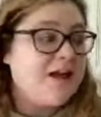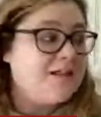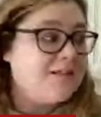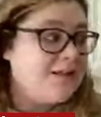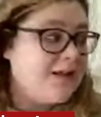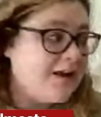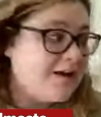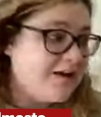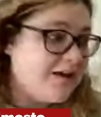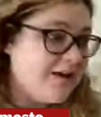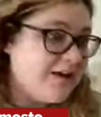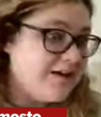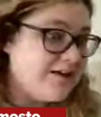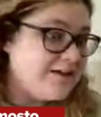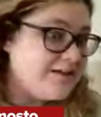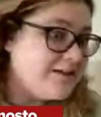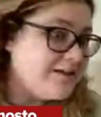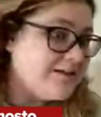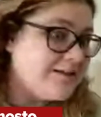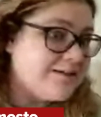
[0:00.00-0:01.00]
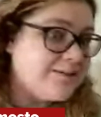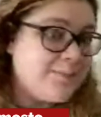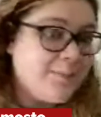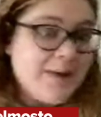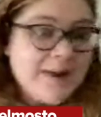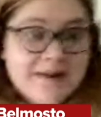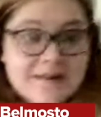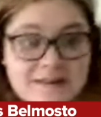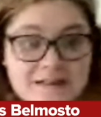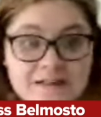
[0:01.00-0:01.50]
and then getting
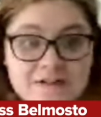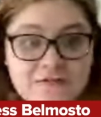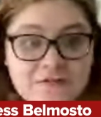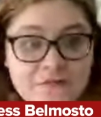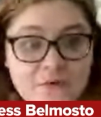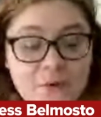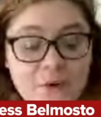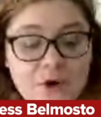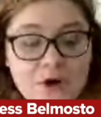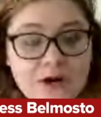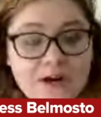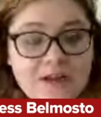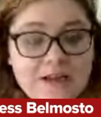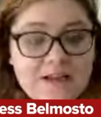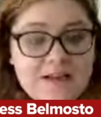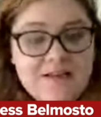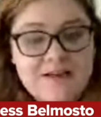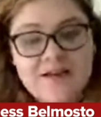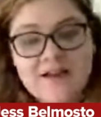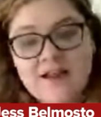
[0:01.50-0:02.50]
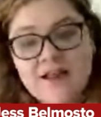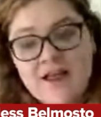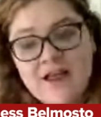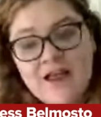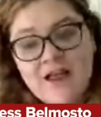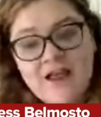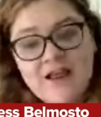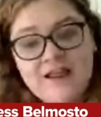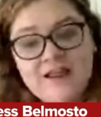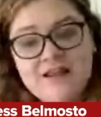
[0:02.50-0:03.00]
suspended for it.
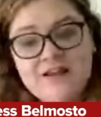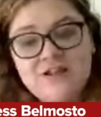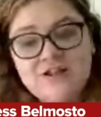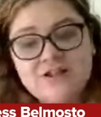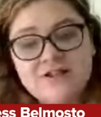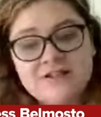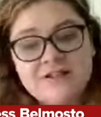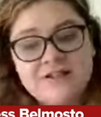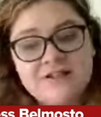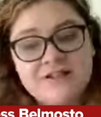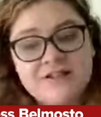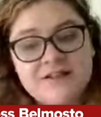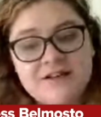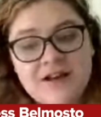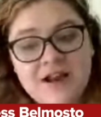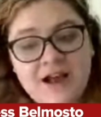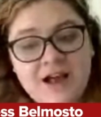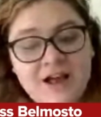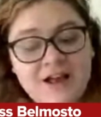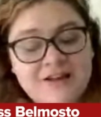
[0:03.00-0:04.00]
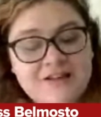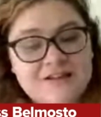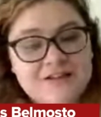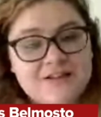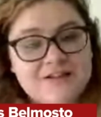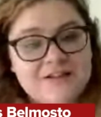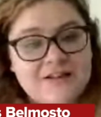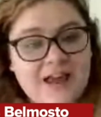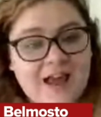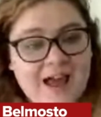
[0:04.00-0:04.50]
He just did not
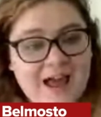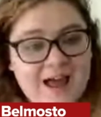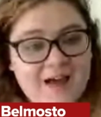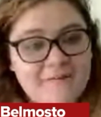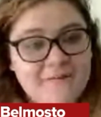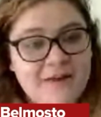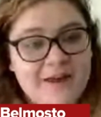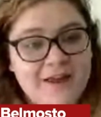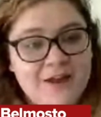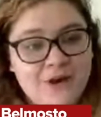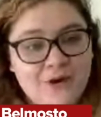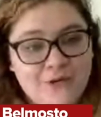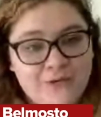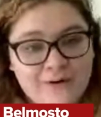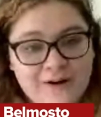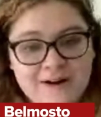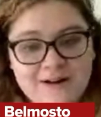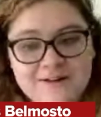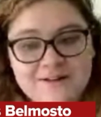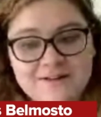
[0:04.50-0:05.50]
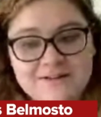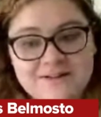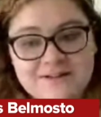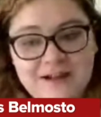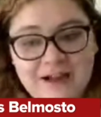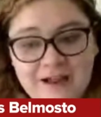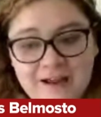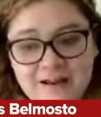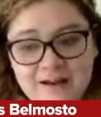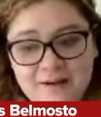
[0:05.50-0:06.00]
have a great
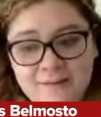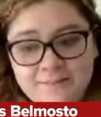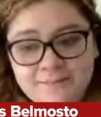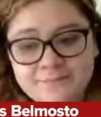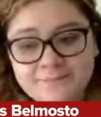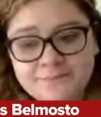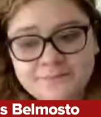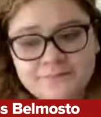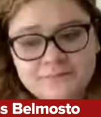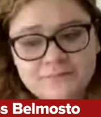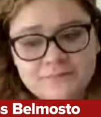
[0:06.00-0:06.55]
time,